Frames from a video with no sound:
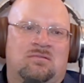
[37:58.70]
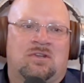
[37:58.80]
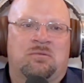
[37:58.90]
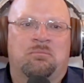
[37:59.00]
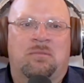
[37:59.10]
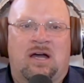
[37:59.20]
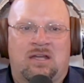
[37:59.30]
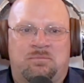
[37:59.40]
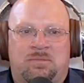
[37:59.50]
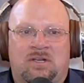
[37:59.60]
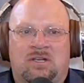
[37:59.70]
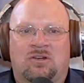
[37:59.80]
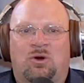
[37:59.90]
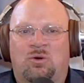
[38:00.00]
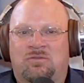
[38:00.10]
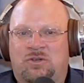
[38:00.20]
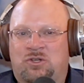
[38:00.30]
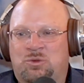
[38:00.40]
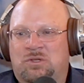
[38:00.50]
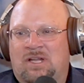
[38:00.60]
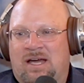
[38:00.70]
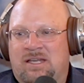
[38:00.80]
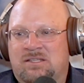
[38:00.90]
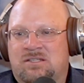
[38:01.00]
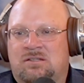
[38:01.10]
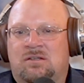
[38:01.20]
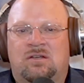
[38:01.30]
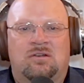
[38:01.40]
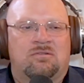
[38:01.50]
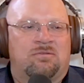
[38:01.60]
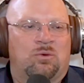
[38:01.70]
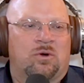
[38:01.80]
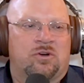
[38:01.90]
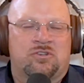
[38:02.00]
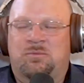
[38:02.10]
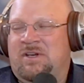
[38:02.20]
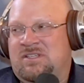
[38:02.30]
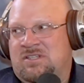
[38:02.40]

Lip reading: in my opinion, overutilized for too many